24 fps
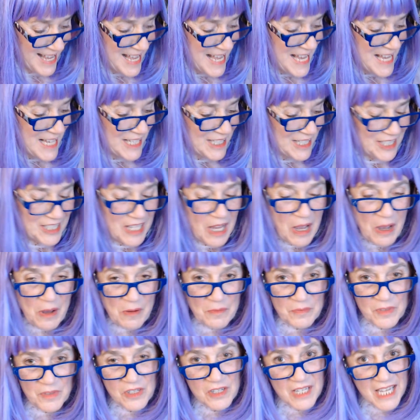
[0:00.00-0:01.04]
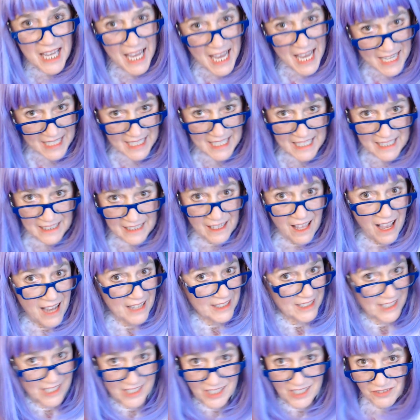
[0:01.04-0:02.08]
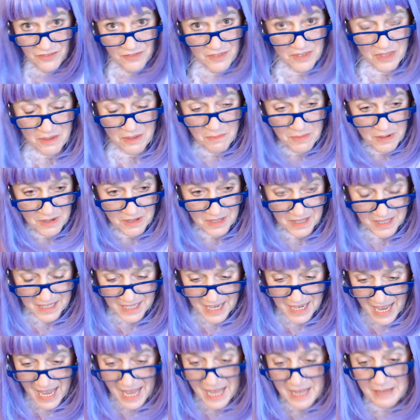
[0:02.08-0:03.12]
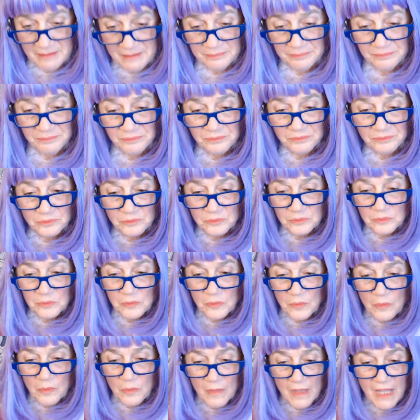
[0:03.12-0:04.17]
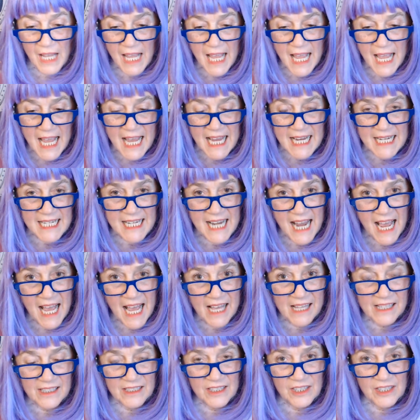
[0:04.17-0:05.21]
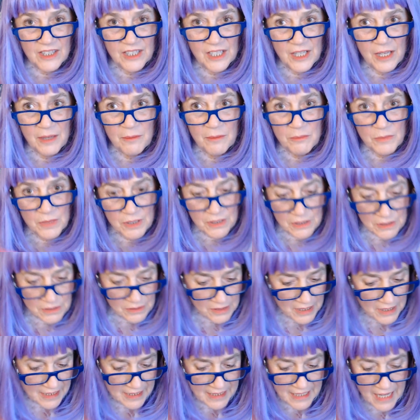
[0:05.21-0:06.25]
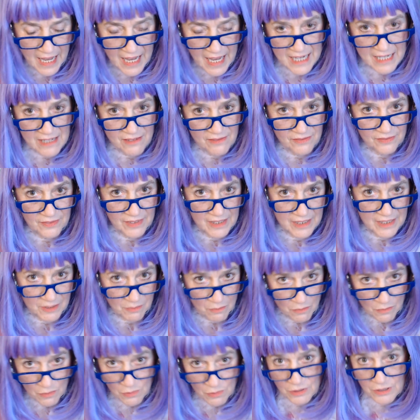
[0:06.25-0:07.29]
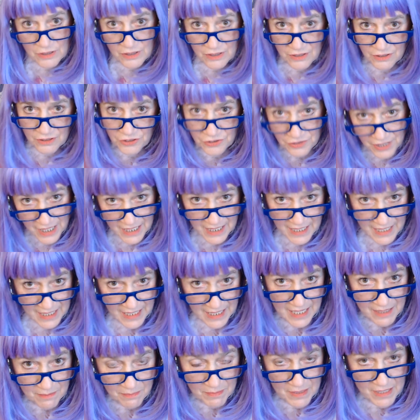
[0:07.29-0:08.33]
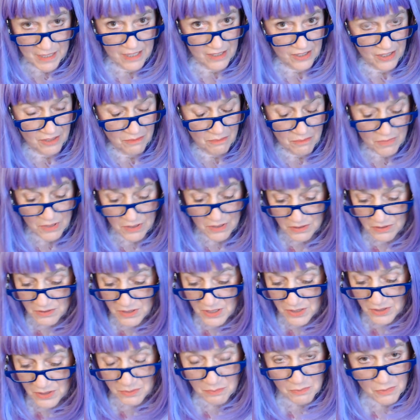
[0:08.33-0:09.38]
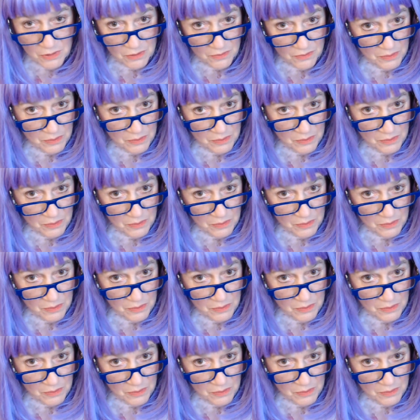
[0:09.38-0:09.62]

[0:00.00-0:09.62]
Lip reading: So you can get a lot just from the birthday. Now, the moon is more tricky because the moon is moving